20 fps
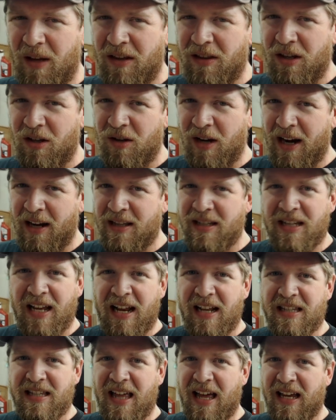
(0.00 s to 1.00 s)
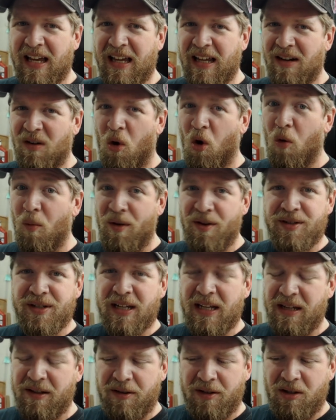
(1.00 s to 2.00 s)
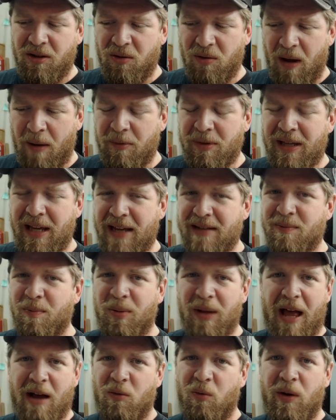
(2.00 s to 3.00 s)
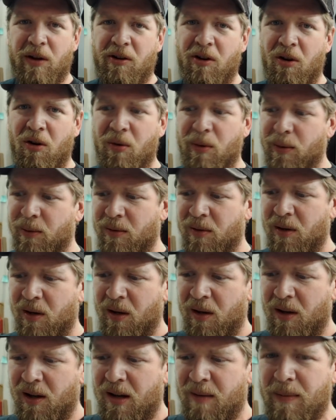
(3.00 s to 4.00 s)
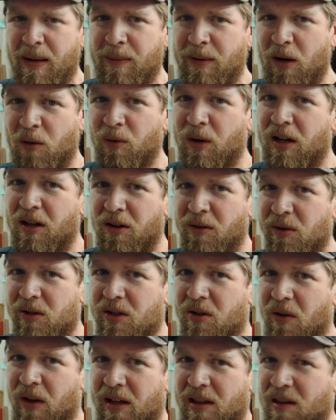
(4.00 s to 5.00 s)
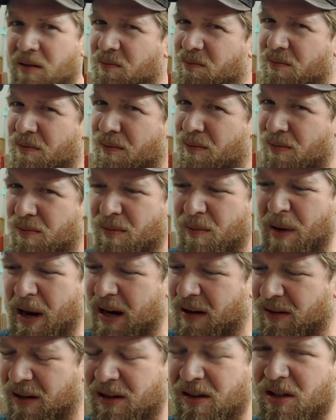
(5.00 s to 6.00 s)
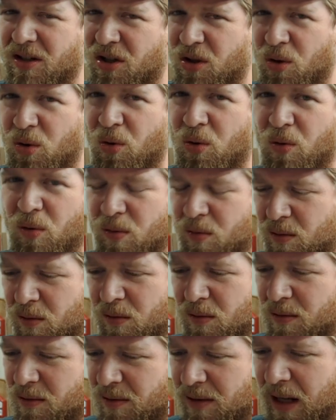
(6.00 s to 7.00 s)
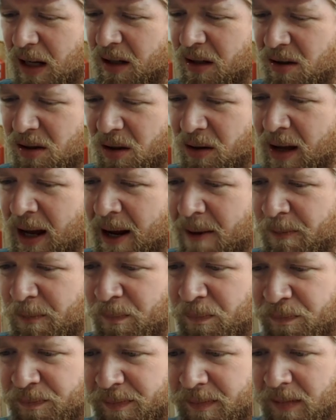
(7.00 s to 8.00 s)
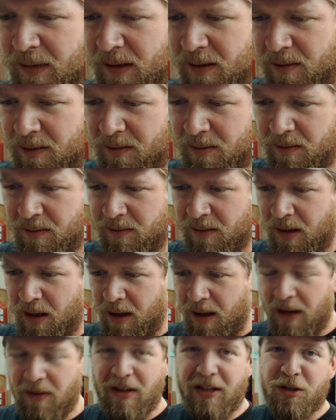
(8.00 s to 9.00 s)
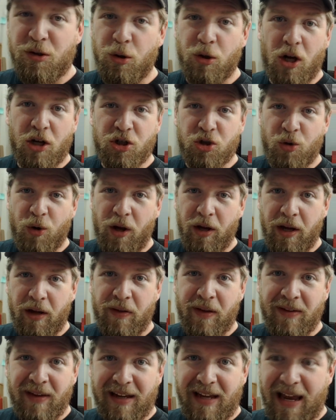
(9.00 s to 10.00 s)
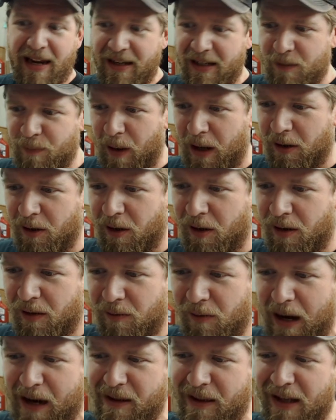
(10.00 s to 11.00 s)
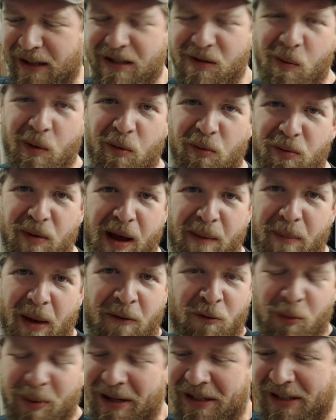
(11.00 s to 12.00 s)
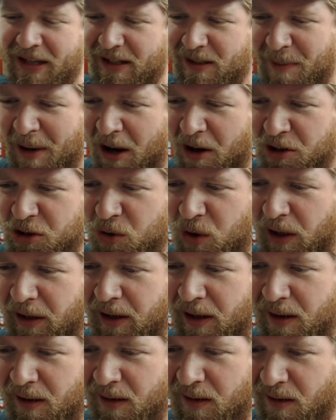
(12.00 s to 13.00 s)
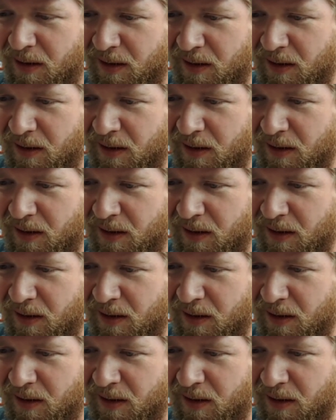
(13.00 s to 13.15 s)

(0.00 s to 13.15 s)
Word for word: in the United States that can almost kill you. I would guess Black Widow and maybe a recluse are like mainly the two that could do that. Unless you're in Australia, then like any spider, right? That's what everybody says about Australia.